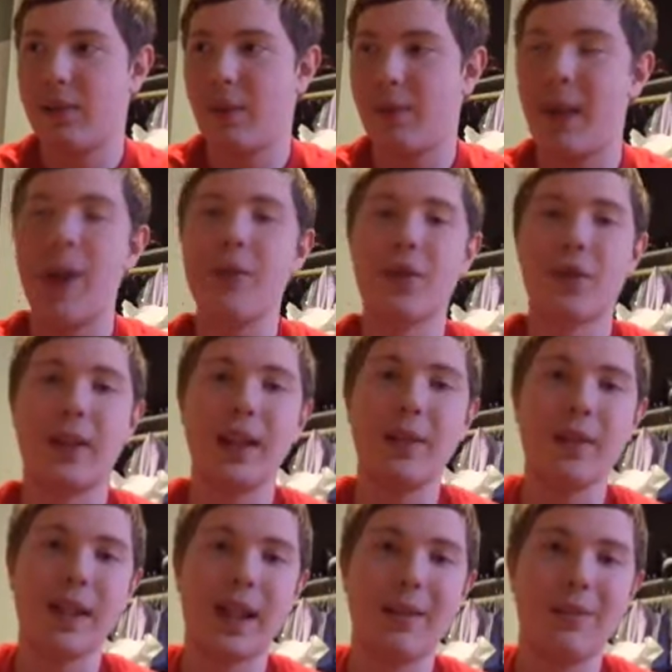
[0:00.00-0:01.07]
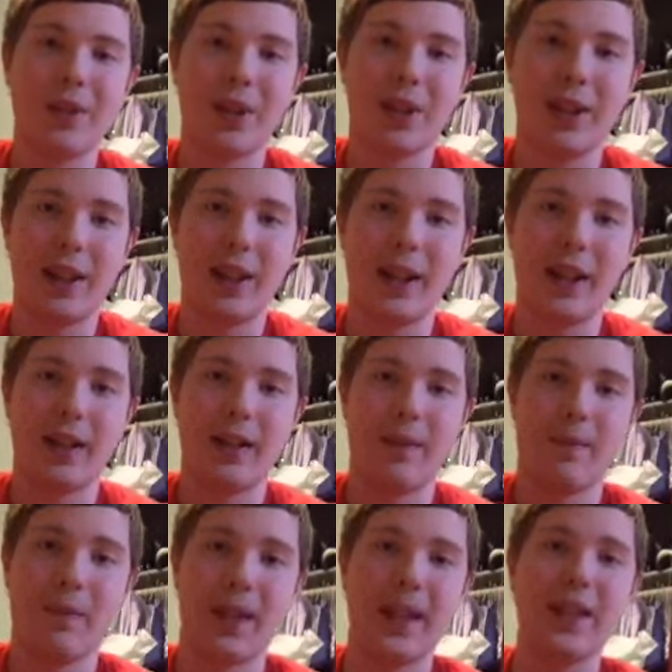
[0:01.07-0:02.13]
well, Bowser, he was able to like
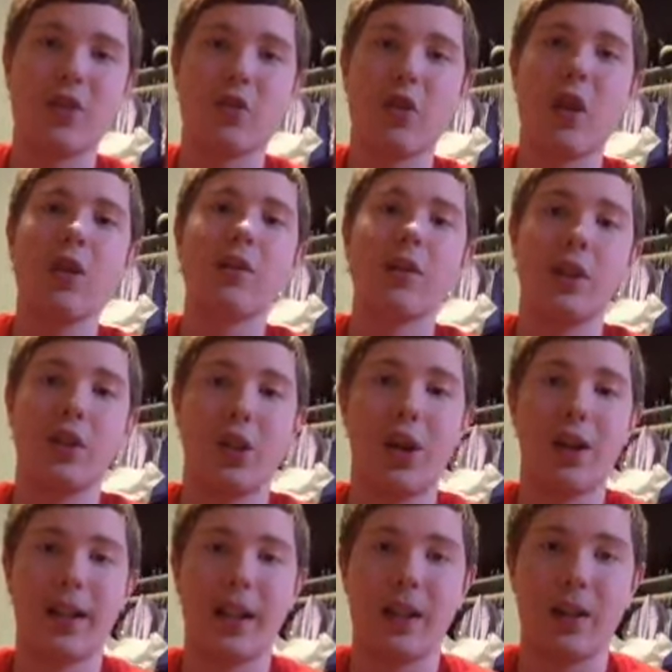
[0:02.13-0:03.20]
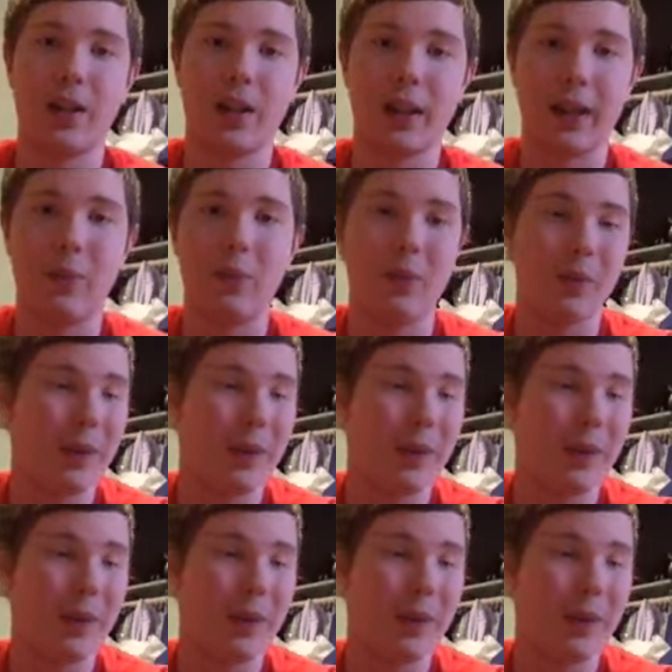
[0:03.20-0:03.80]
um, he's stronger than Donkey Kong, and,